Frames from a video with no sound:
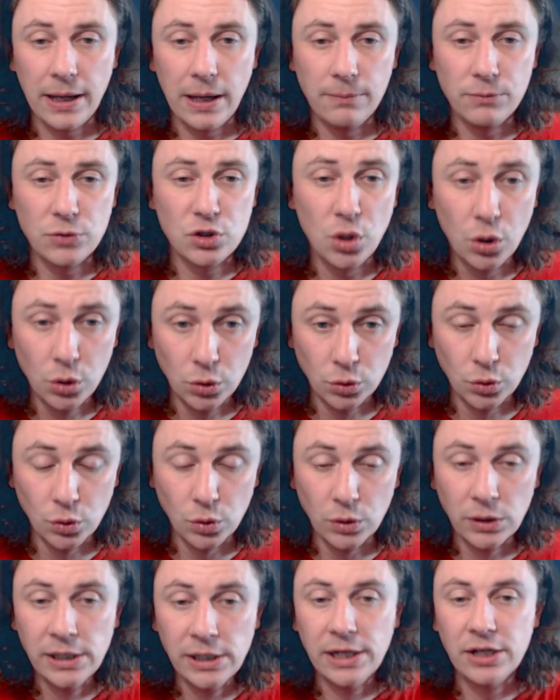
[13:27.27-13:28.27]
tool
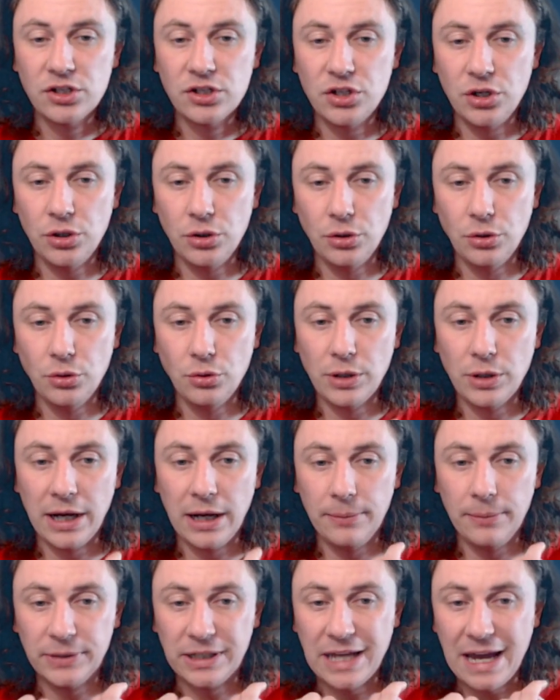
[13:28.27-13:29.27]
to
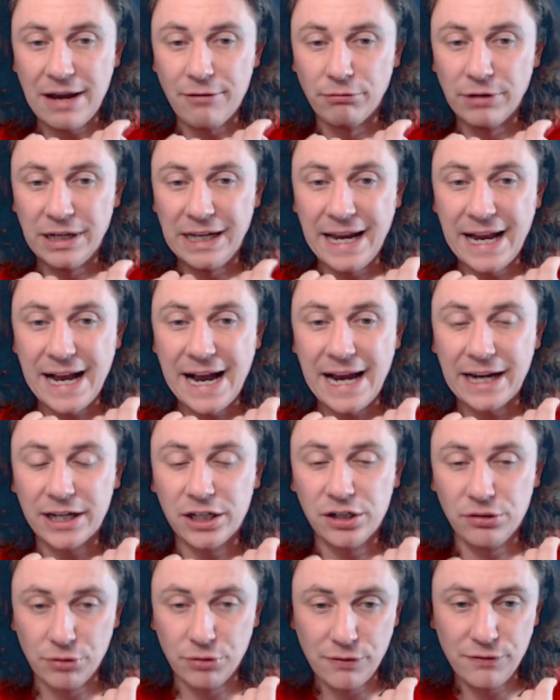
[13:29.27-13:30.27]
get really
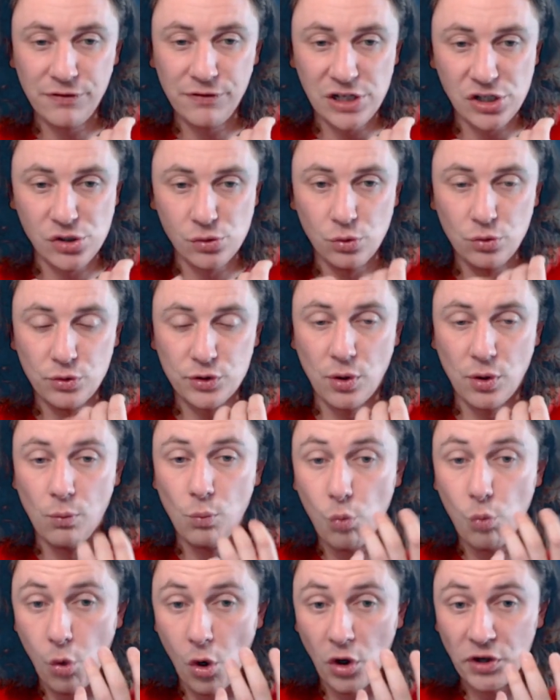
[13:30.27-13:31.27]
accurate visuals on
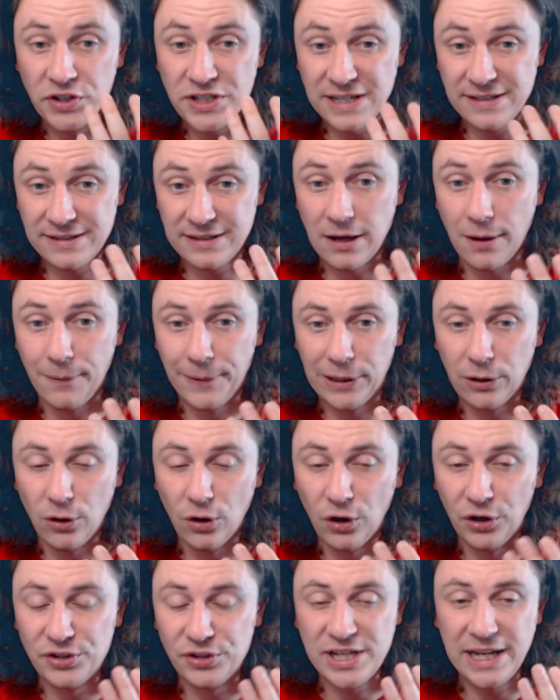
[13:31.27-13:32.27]
what is going
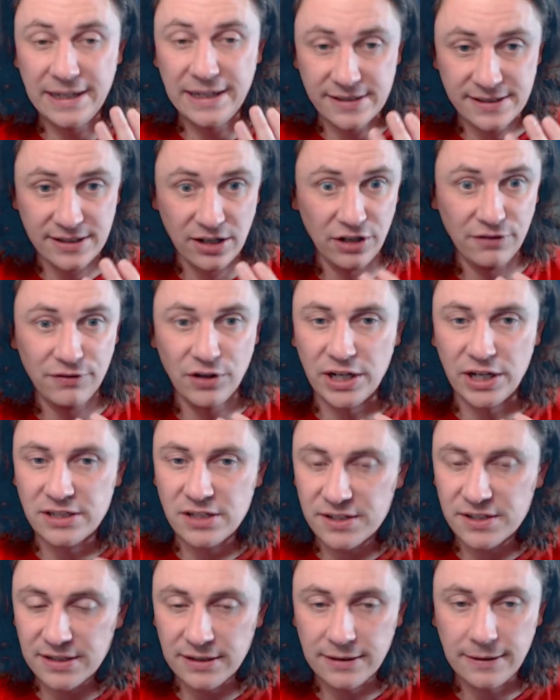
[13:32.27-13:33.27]
on,
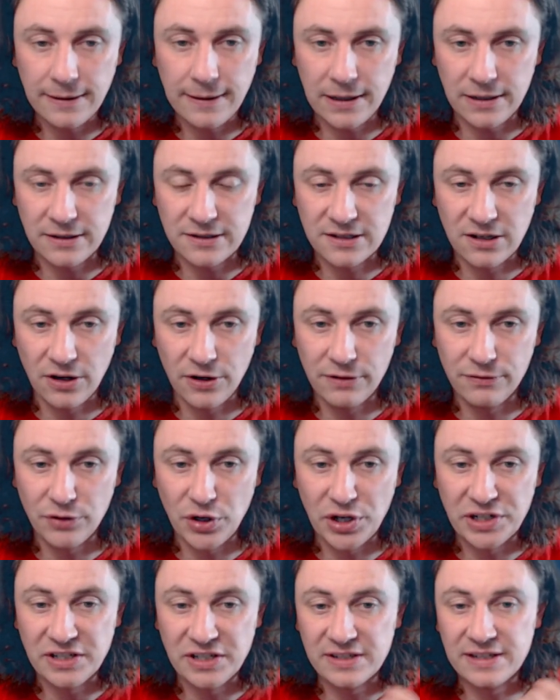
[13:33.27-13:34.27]
tenosynovitis and
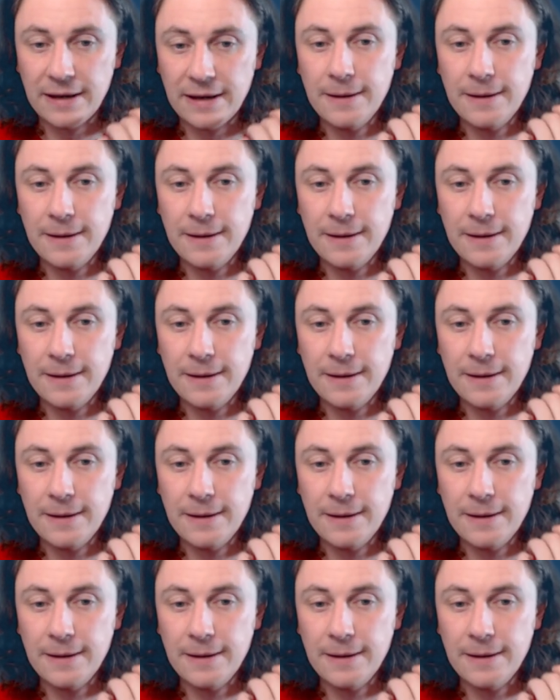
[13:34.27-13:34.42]
synovitis.